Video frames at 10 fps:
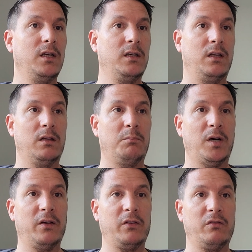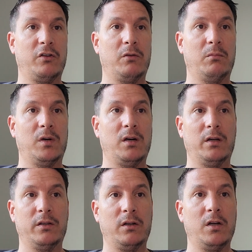in the past from
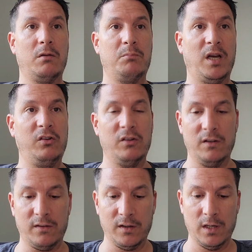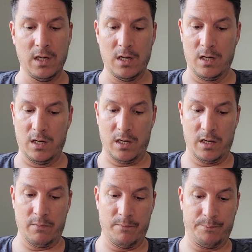other patients.
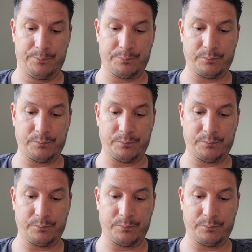We